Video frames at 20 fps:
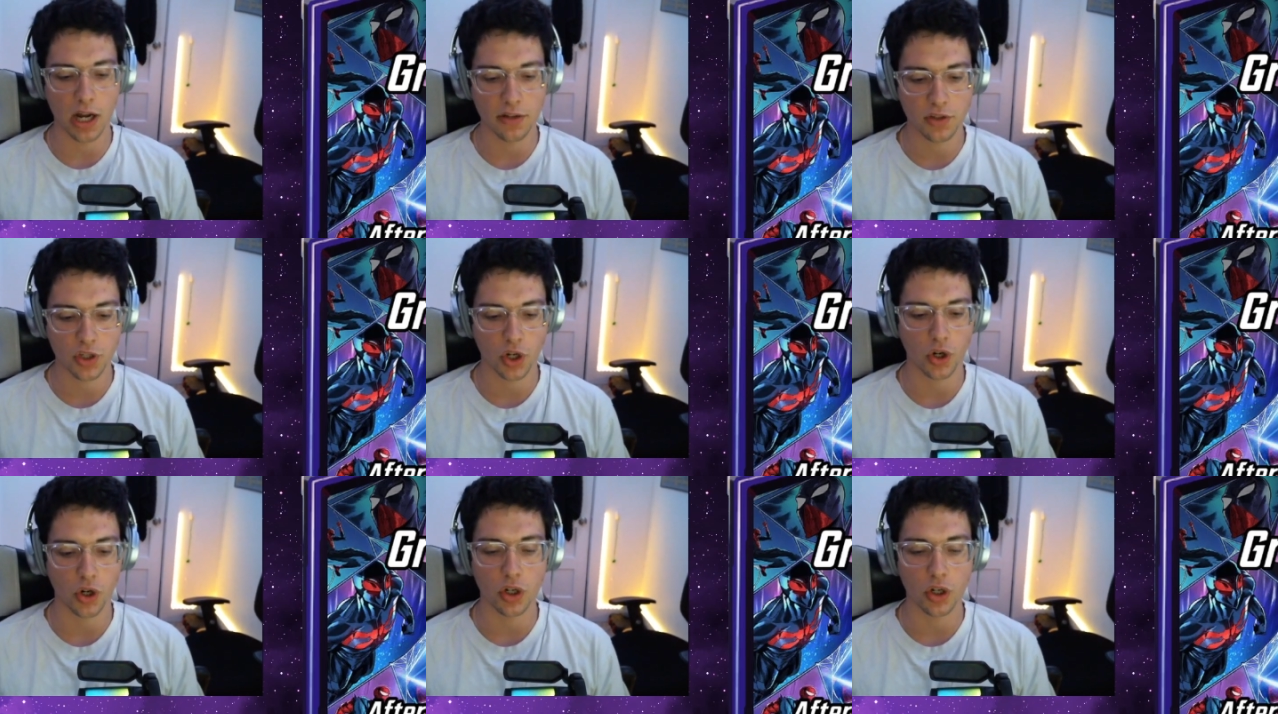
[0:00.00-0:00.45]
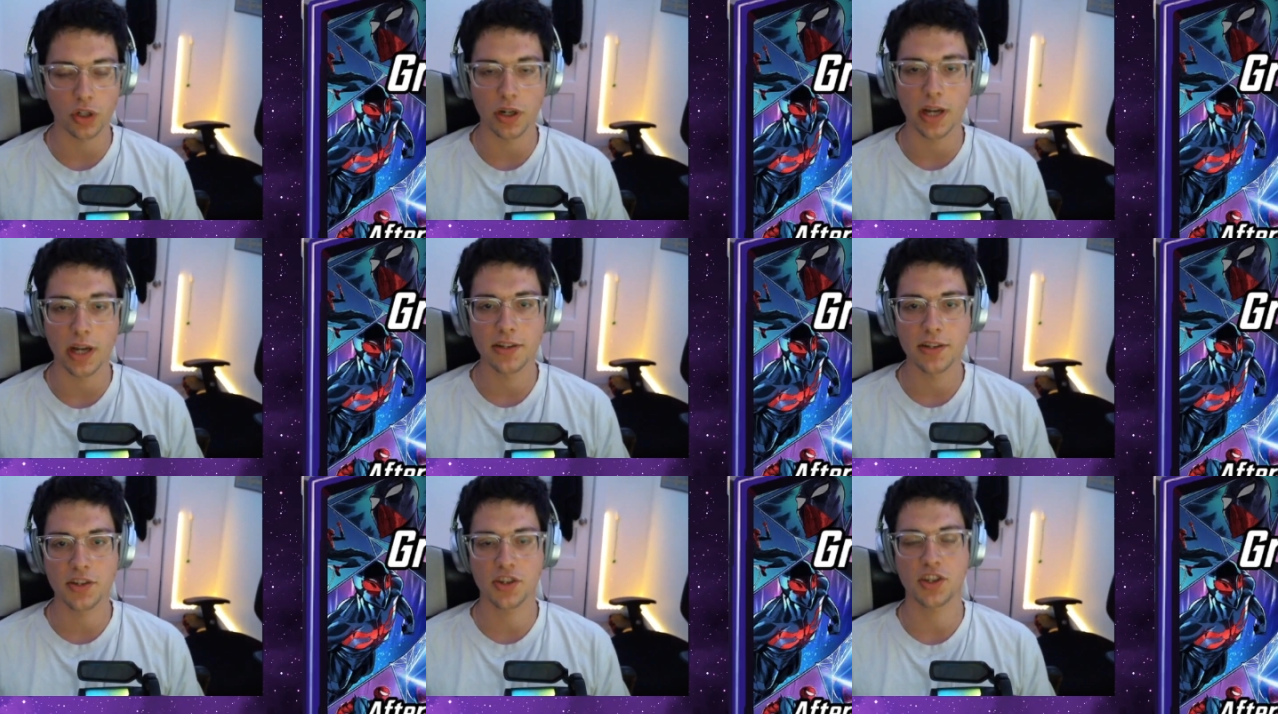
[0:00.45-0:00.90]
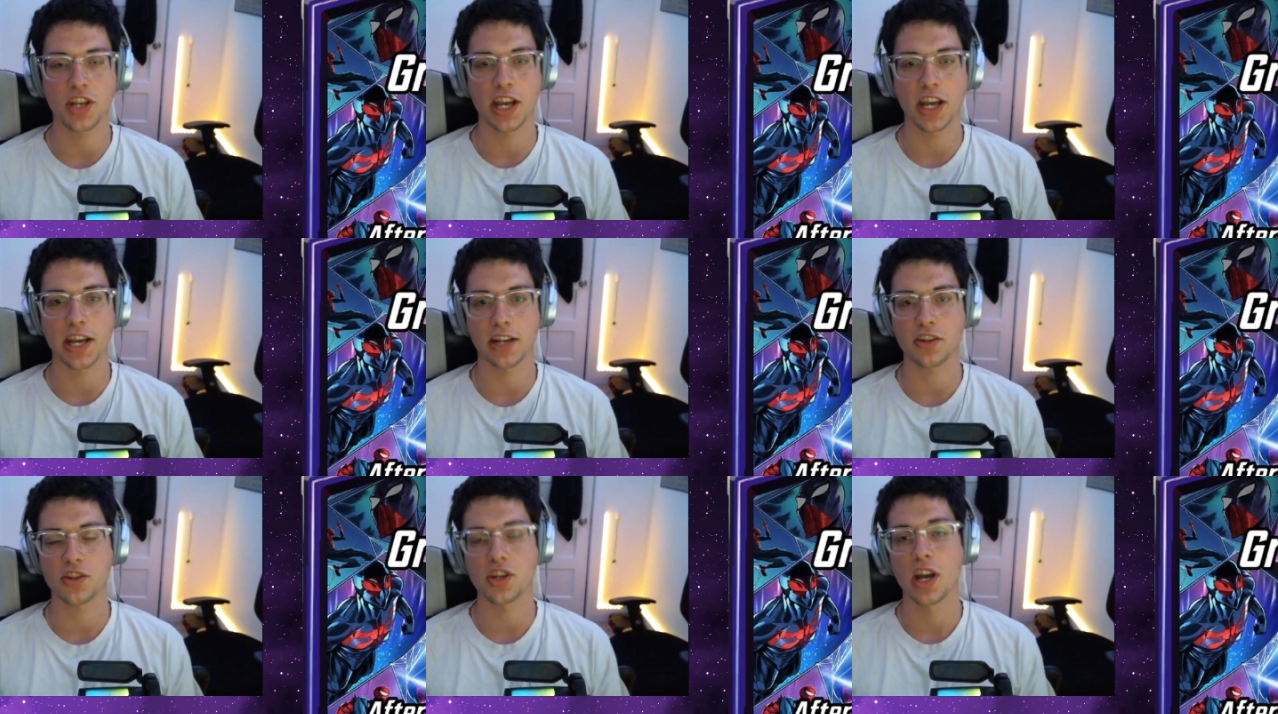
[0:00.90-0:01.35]
turn
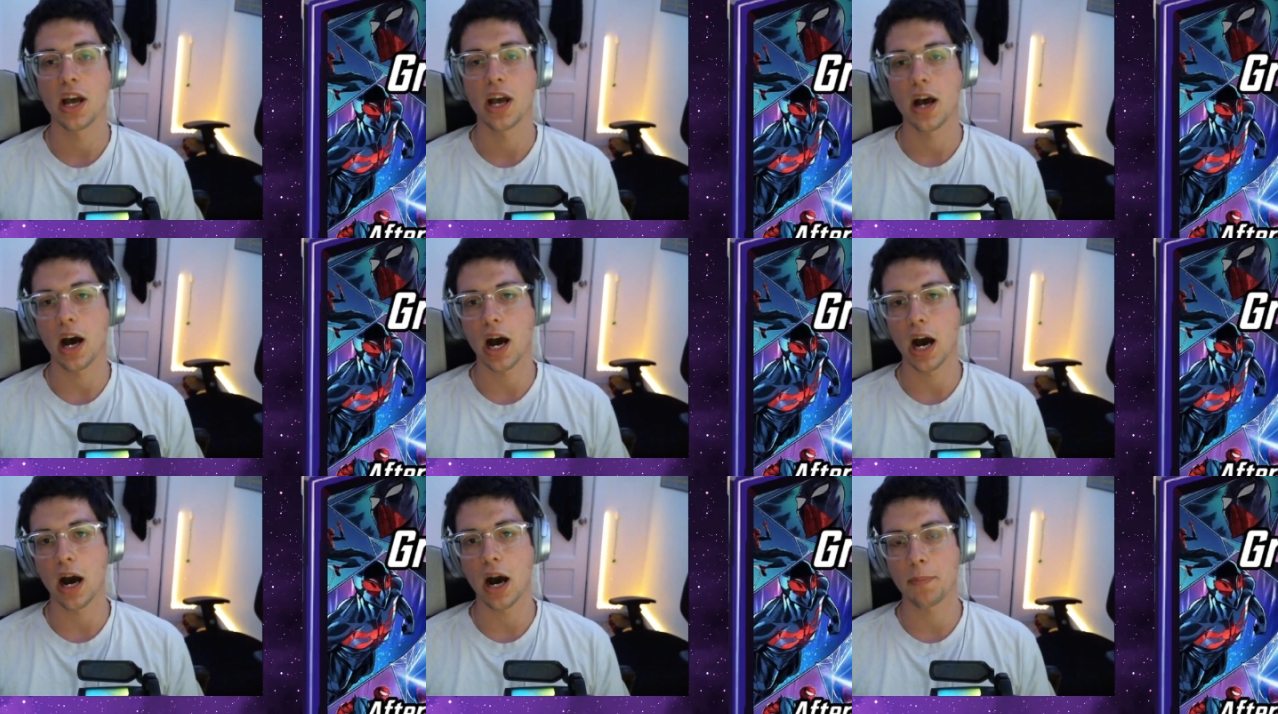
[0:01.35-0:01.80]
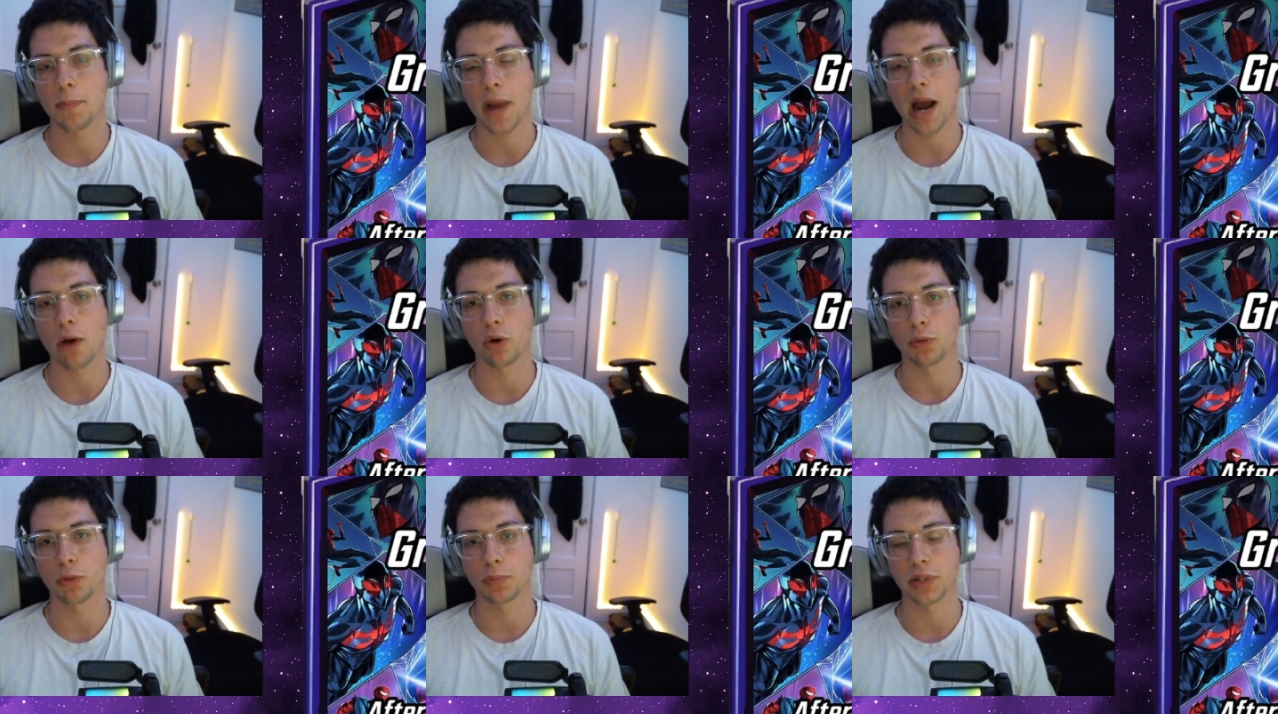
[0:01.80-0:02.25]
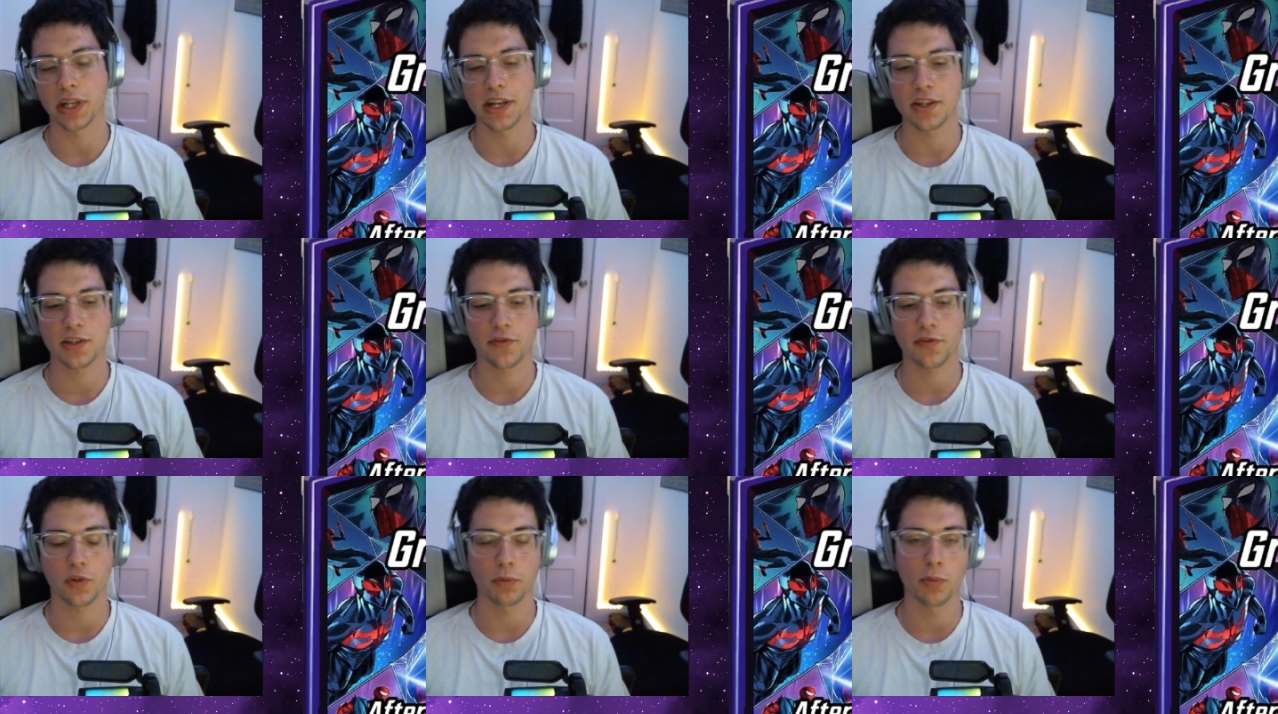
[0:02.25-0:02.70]
6 power
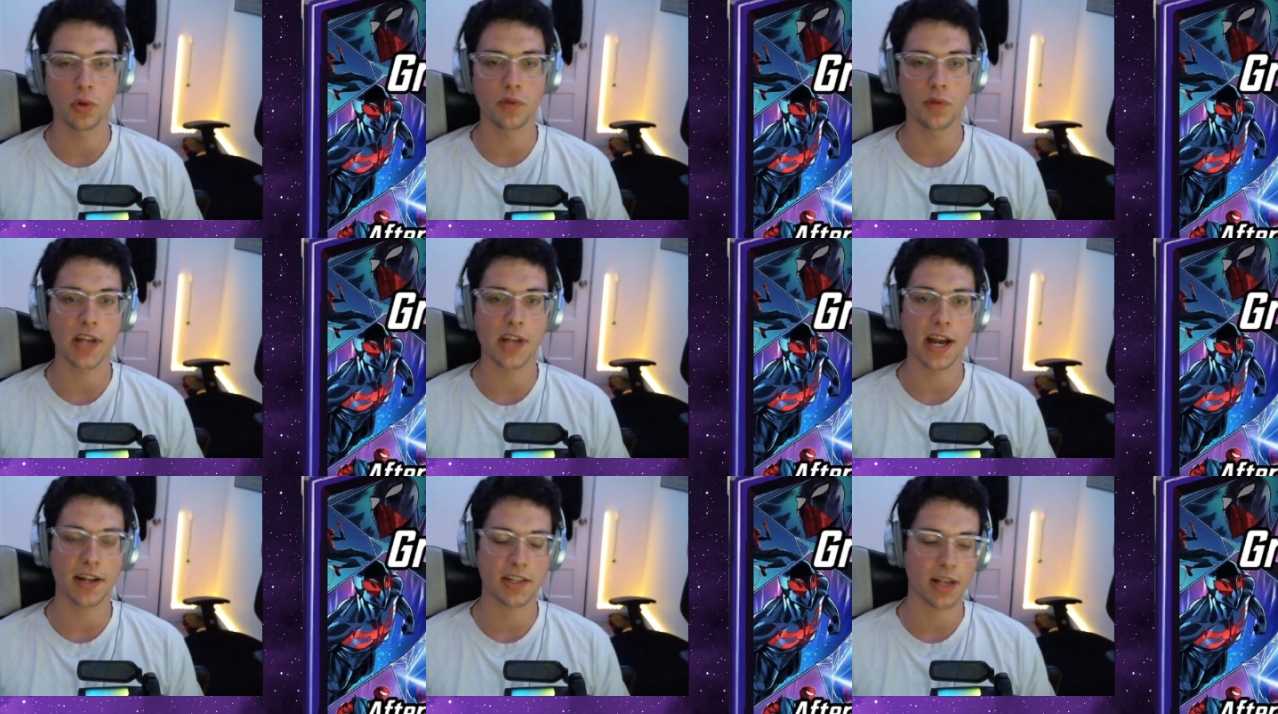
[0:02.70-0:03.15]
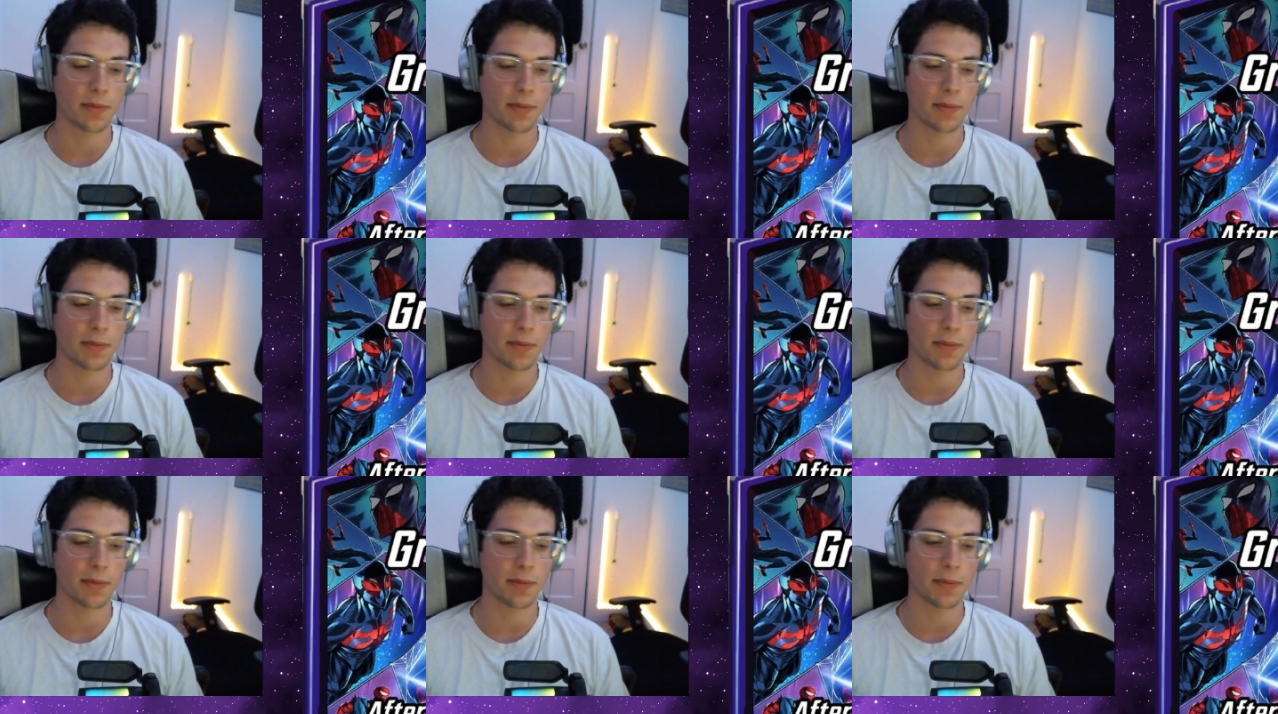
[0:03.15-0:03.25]
plays for move decks.